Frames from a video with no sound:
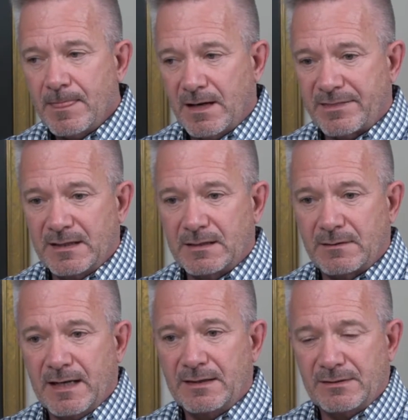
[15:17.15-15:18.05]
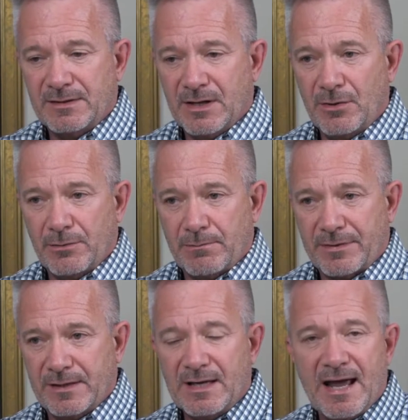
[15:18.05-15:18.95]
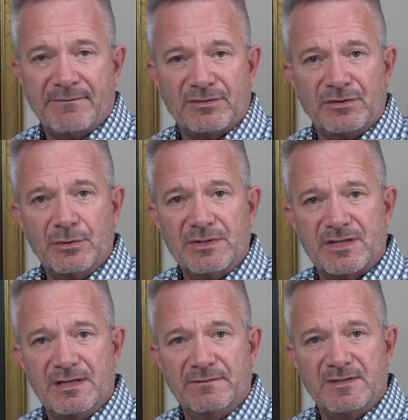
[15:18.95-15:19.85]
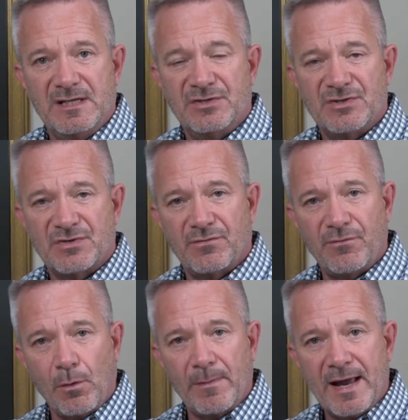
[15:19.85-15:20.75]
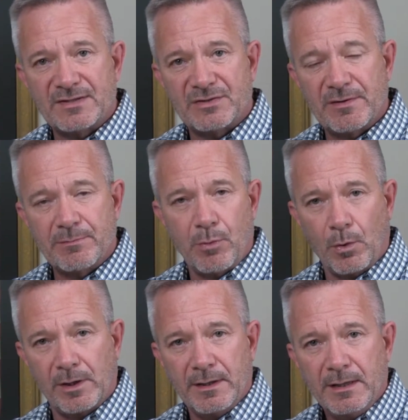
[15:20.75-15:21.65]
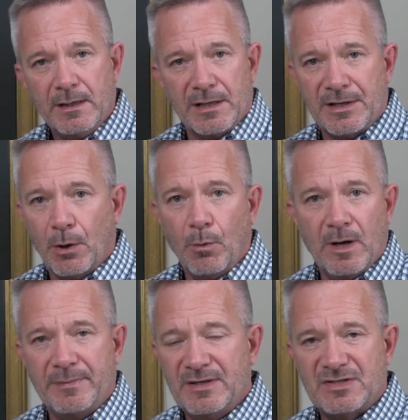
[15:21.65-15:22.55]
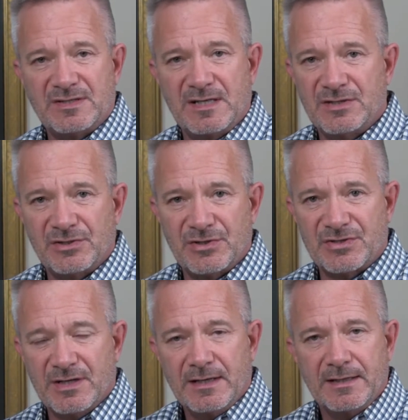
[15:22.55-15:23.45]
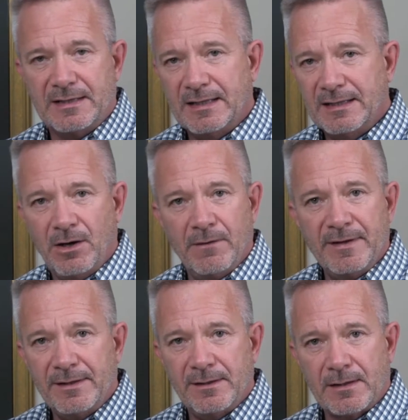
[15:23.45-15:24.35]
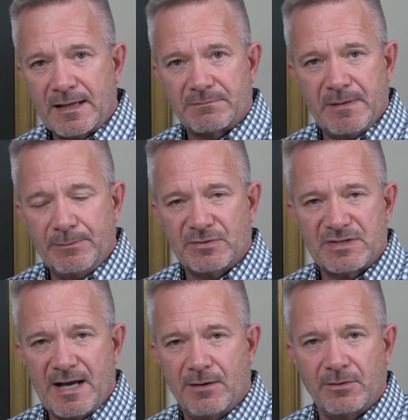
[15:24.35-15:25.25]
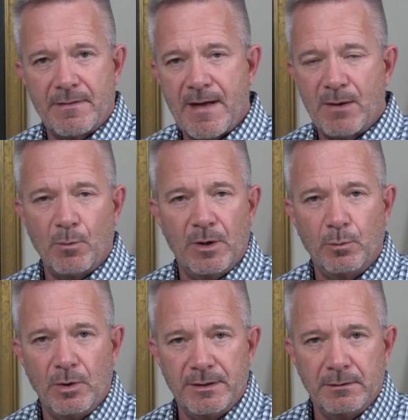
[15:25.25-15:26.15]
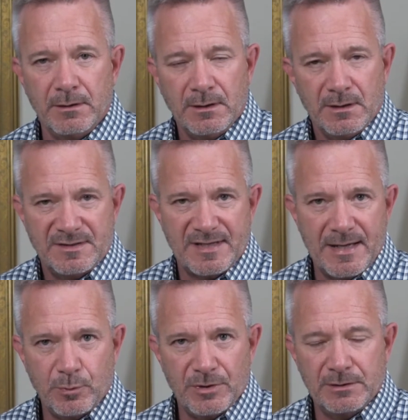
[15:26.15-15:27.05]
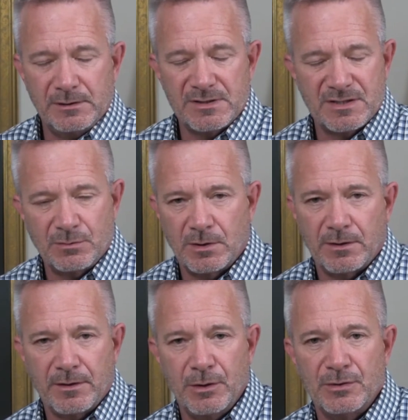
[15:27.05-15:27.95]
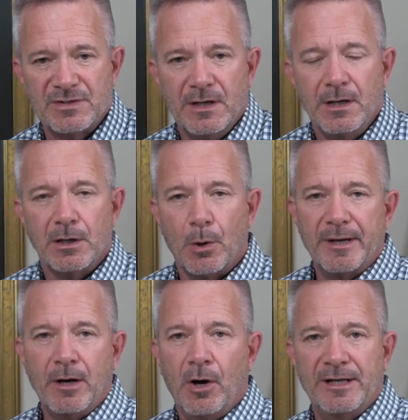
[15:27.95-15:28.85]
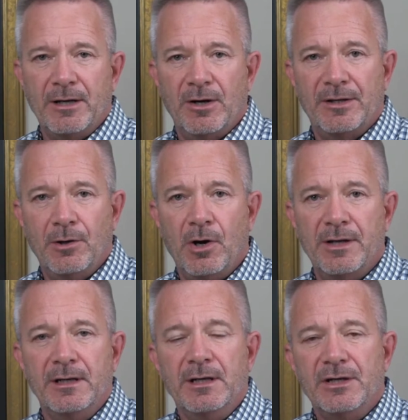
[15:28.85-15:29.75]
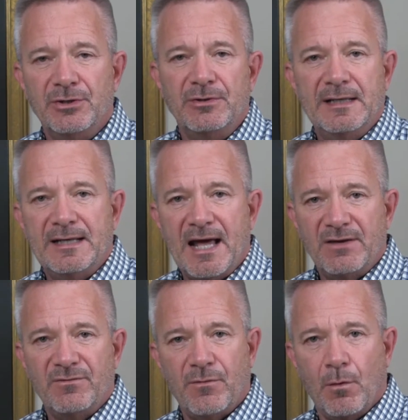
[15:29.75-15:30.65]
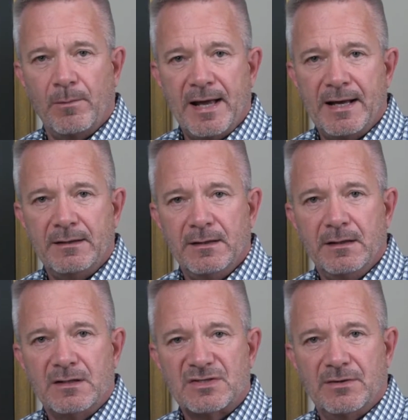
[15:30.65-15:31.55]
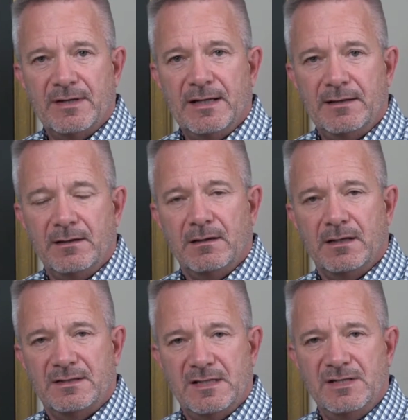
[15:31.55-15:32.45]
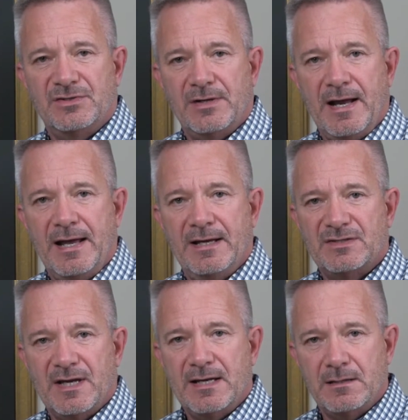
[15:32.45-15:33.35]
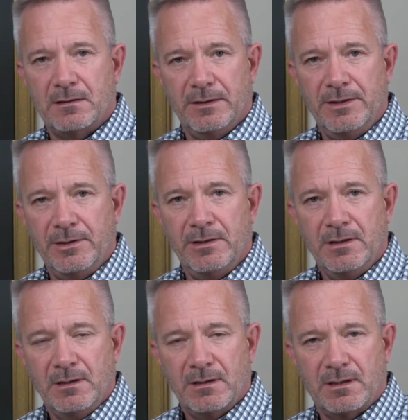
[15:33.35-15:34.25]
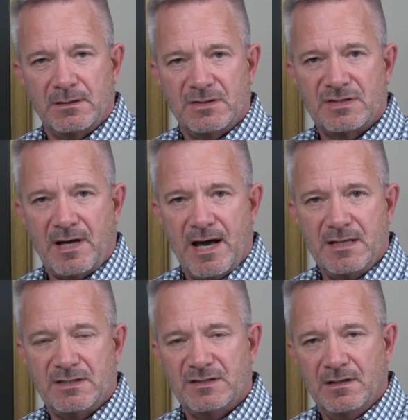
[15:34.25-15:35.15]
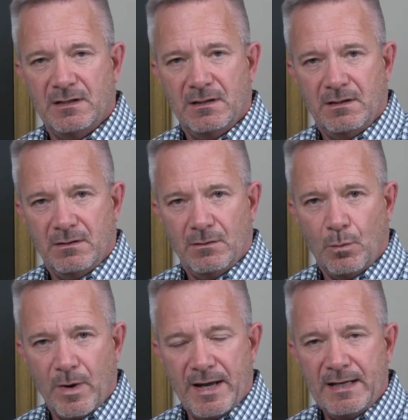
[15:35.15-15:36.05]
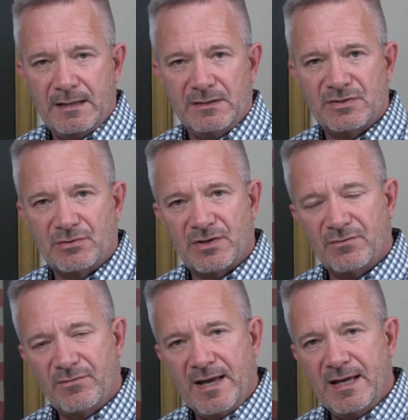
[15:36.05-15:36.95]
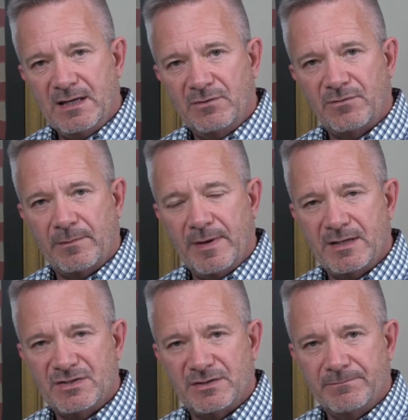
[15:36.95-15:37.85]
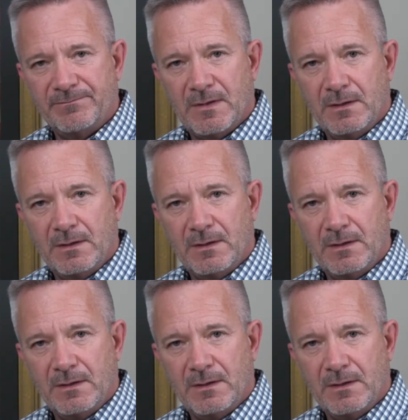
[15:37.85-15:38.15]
I think that the other thing you have to do is give teachers a format to report. You don't want a bunch of teachers getting on there like people sound on a 911 tape when you listen to one of those, going on and on and on. You need a format so that a teacher has a clear, concise way to convey information.